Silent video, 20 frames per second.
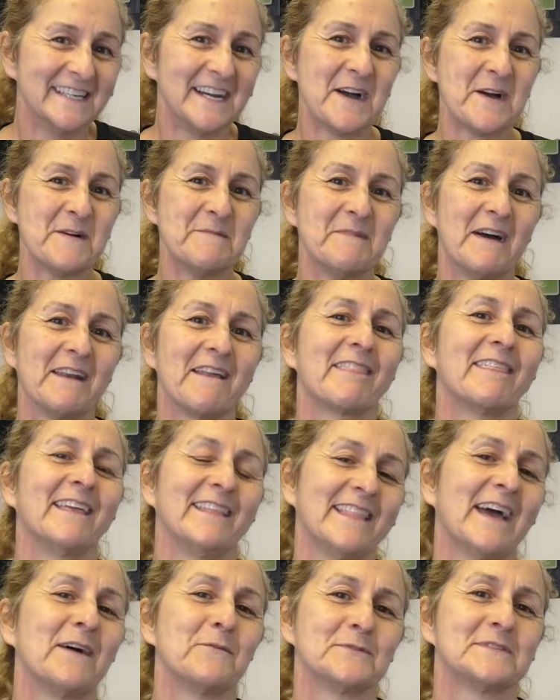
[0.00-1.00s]
And I
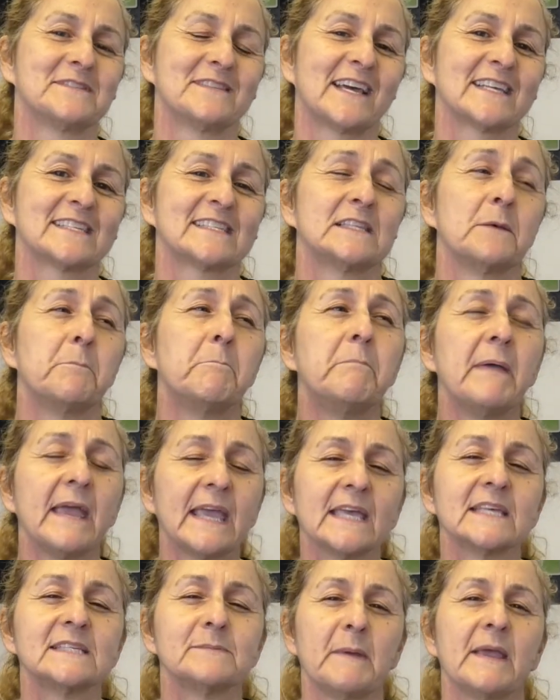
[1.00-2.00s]
think that's the
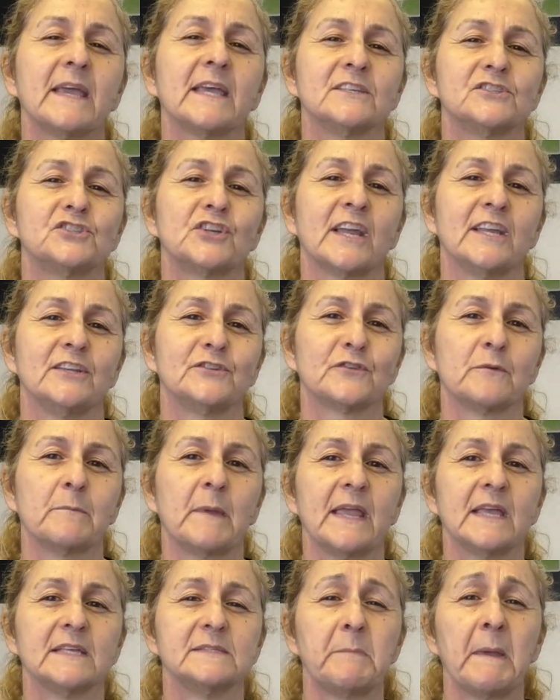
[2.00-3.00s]
biggest change for
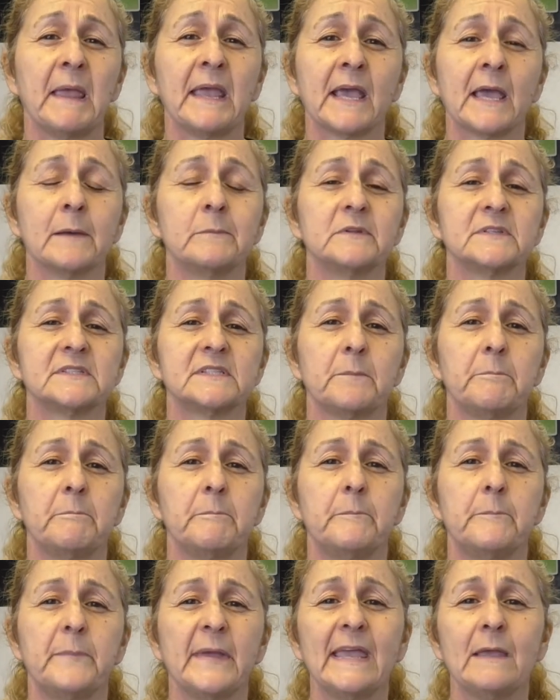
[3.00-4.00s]
me, is being able to
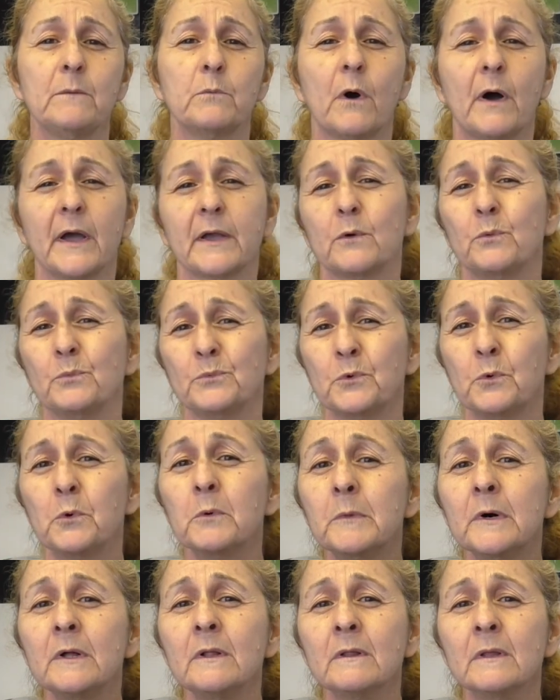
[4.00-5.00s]
be what I call
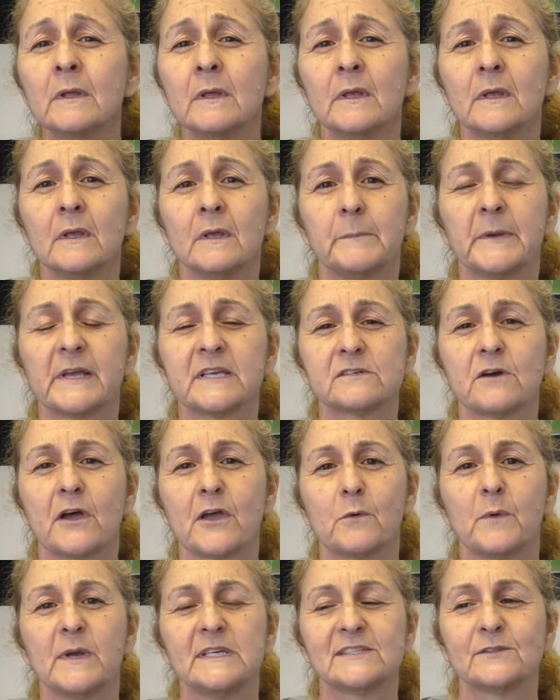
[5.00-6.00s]
normal. Because
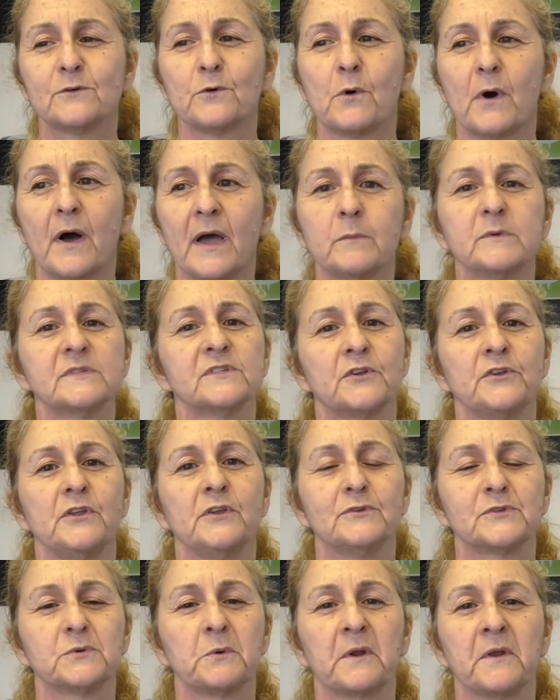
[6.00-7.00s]
I always thought I was
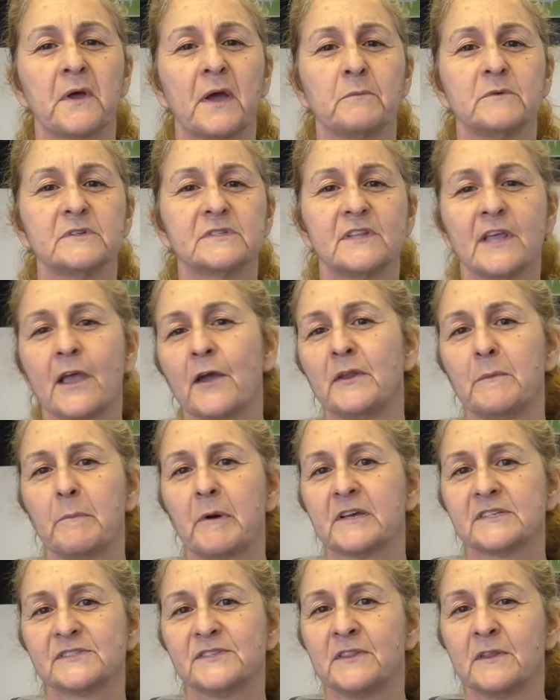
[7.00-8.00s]
unusual and I was the only
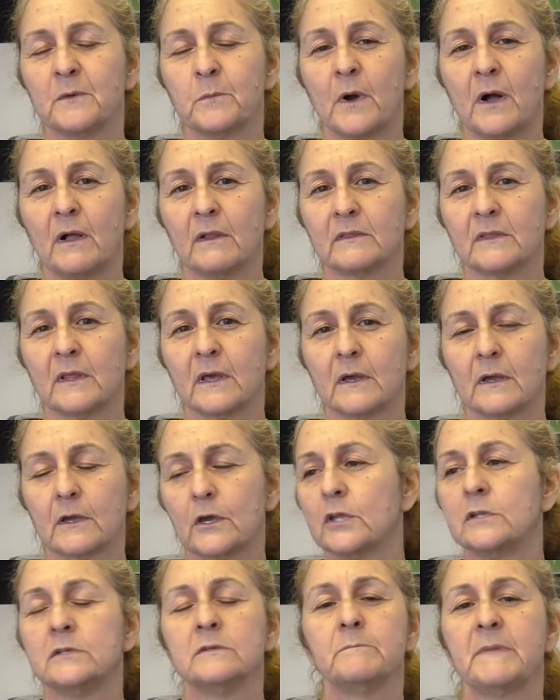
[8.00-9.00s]
person in the world
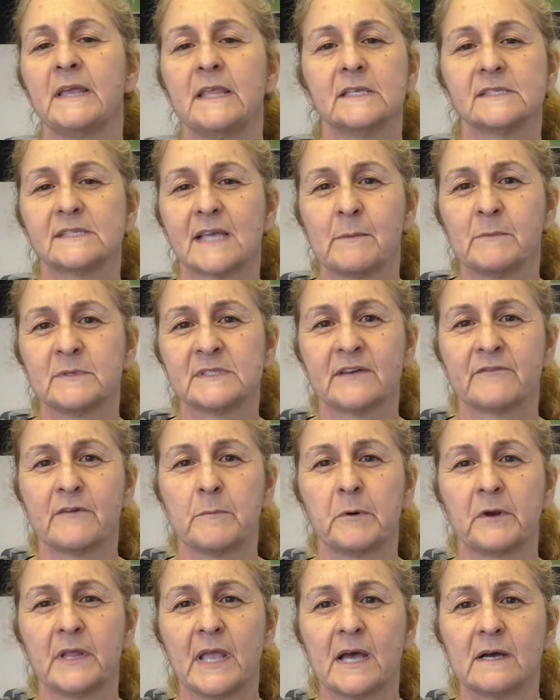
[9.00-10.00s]
that couldn't be the same as
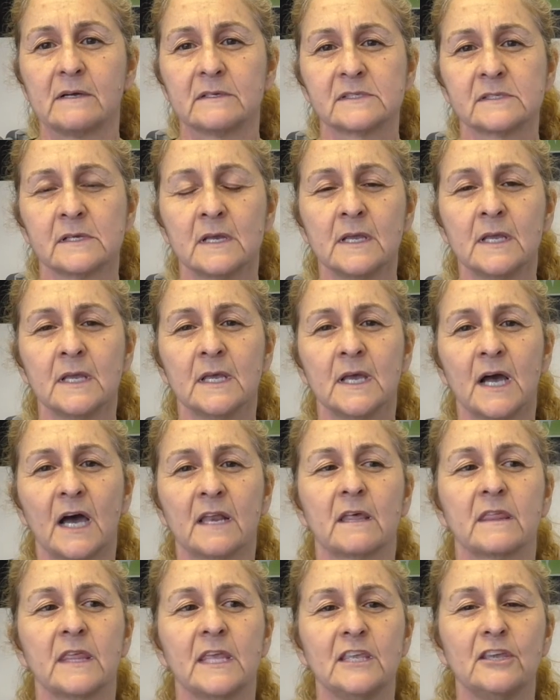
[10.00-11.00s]
everybody else.
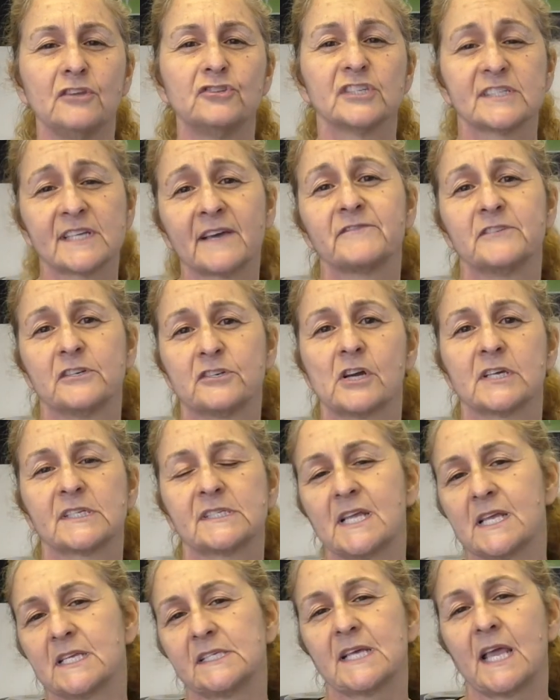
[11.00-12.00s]
And I think you just have to
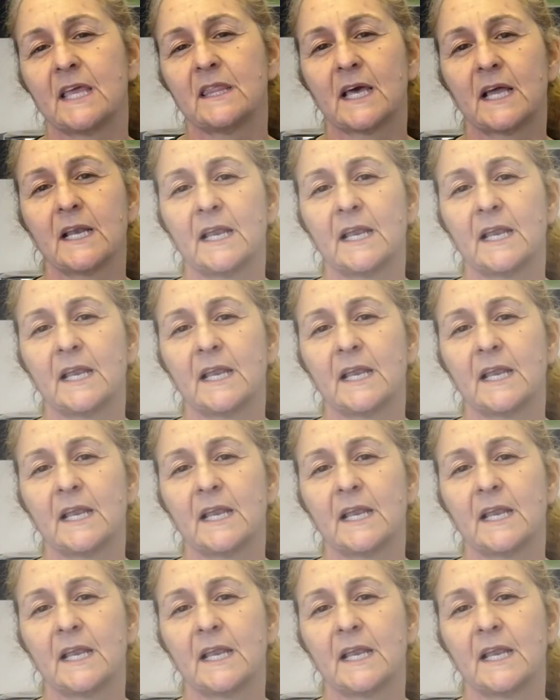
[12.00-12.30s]
trust it and take